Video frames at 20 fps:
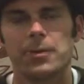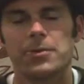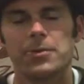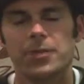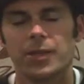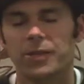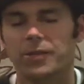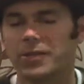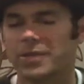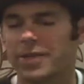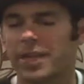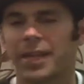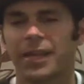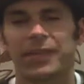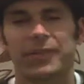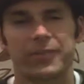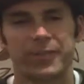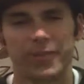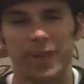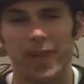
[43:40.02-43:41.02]
Just take
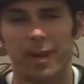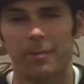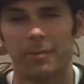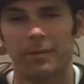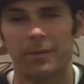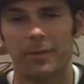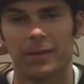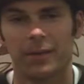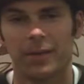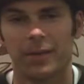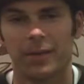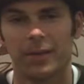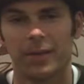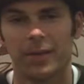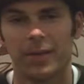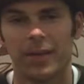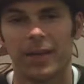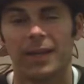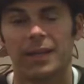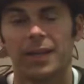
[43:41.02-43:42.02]
a step
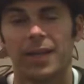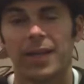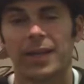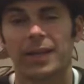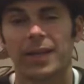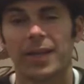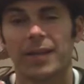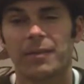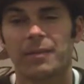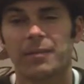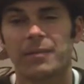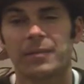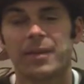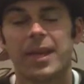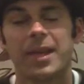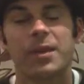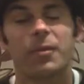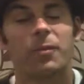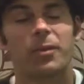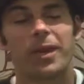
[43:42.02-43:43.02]
and
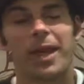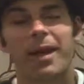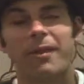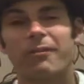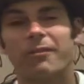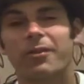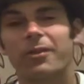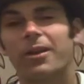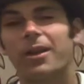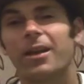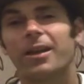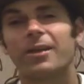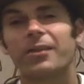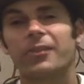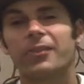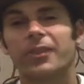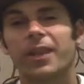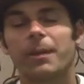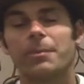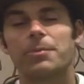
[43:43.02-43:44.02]
take whatever
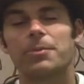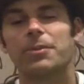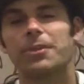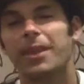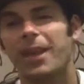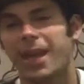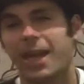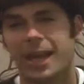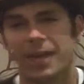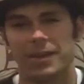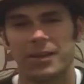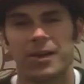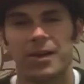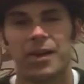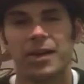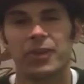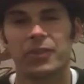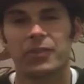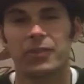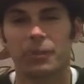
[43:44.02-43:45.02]
step you can
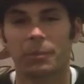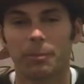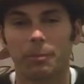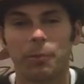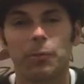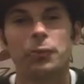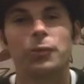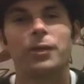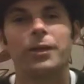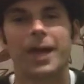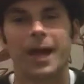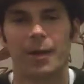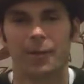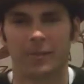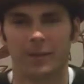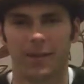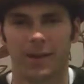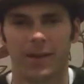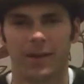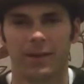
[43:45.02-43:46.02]
to put it
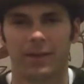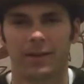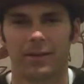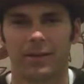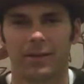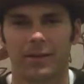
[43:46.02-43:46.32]
out there.